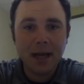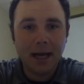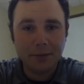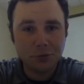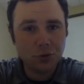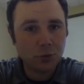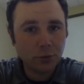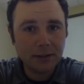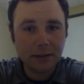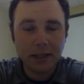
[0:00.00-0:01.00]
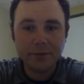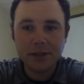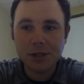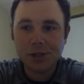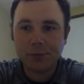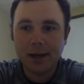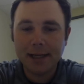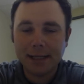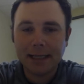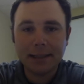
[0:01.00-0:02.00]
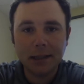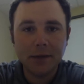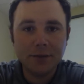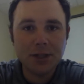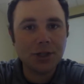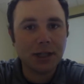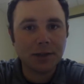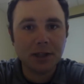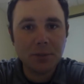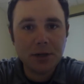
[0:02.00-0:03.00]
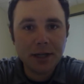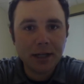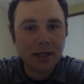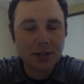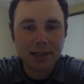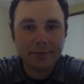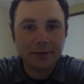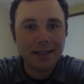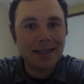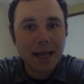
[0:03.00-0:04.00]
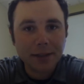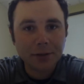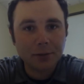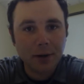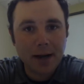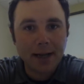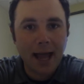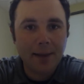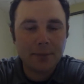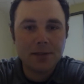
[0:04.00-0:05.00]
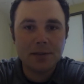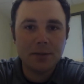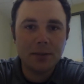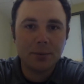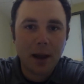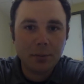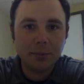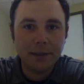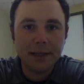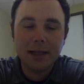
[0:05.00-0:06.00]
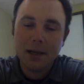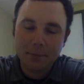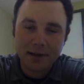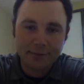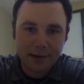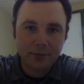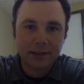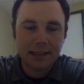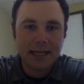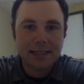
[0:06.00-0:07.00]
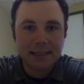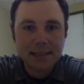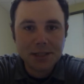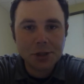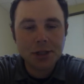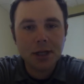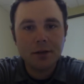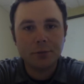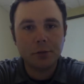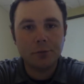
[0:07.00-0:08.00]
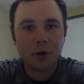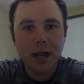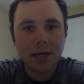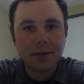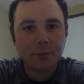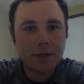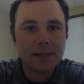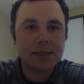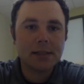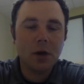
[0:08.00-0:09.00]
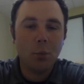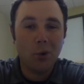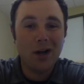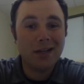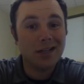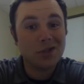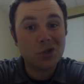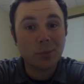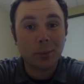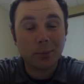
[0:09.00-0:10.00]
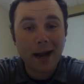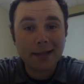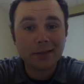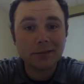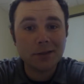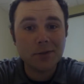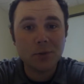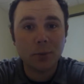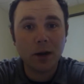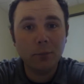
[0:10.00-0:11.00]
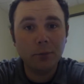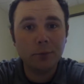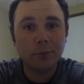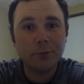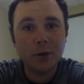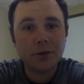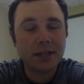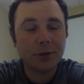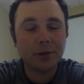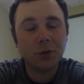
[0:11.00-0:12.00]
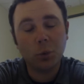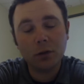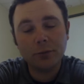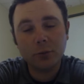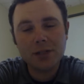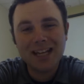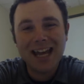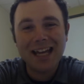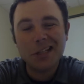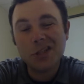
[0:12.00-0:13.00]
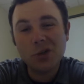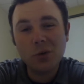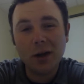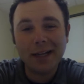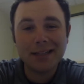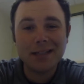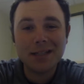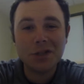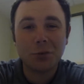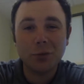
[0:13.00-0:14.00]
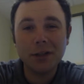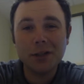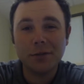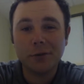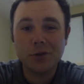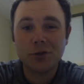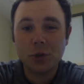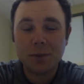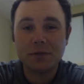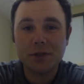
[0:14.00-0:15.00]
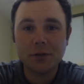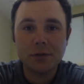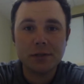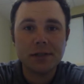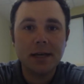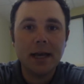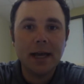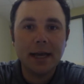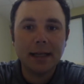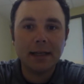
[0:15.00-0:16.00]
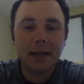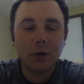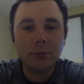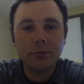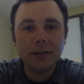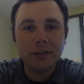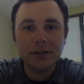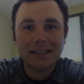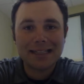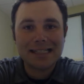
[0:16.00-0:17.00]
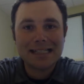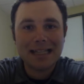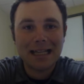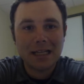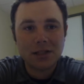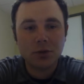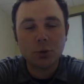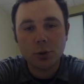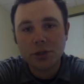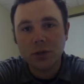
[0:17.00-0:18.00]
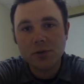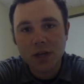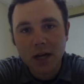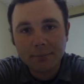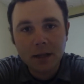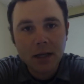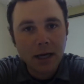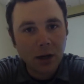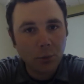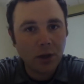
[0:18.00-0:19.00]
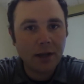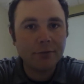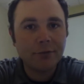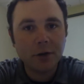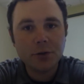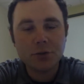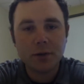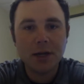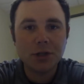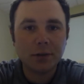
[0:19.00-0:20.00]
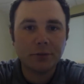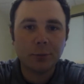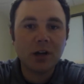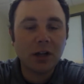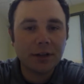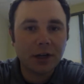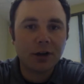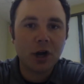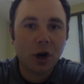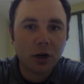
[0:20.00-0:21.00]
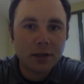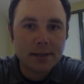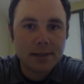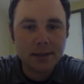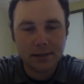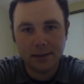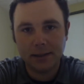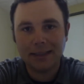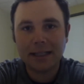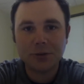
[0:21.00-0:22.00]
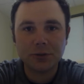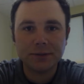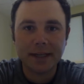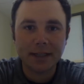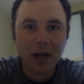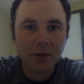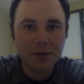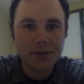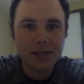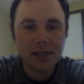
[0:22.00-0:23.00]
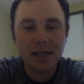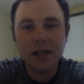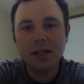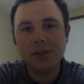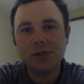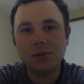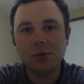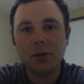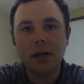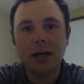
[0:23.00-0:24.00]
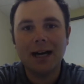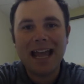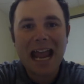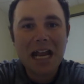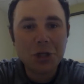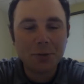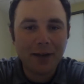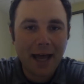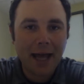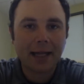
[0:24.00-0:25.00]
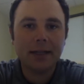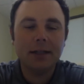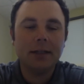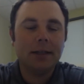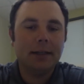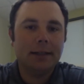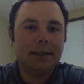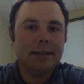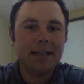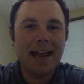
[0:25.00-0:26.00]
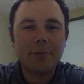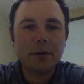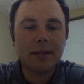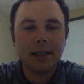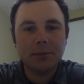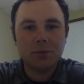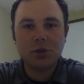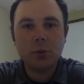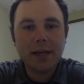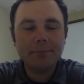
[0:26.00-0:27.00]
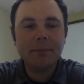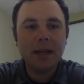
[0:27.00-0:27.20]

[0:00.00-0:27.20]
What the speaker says: I truly love teaching writing, and I love teaching at the community college level, and technical writing happens to be probably my favorite class to teach for a variety of reasons. One, it's super practical and super helpful for folks entering the workforce, and two, I get to teach a really diverse group of students, and hopefully you'll get to see that as the course goes on. We'll have folks ranging from culinary arts to electrical technology to HVAC, to everything in between,